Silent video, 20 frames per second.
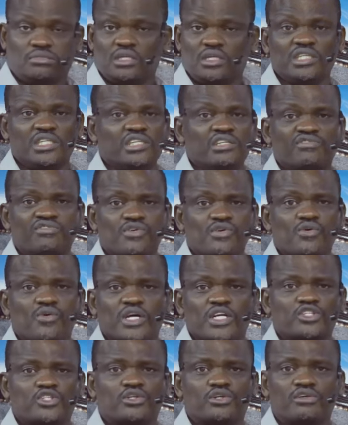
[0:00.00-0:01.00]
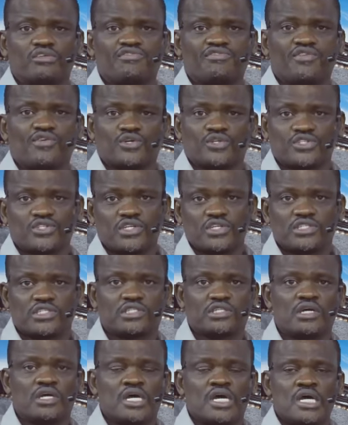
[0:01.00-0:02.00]
influential forces.
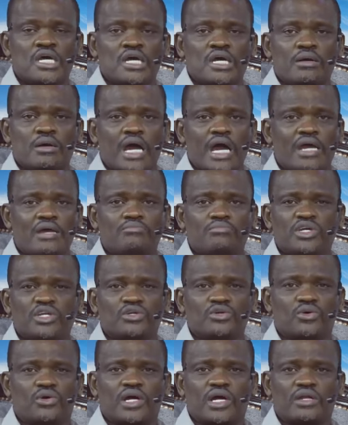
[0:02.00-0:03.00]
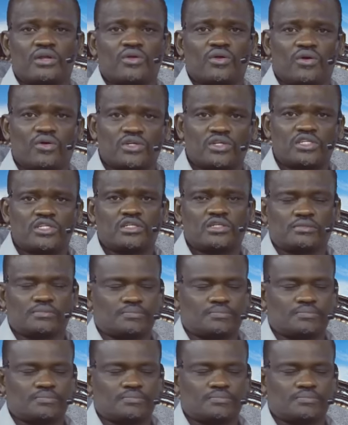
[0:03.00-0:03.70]
I mean, you cannot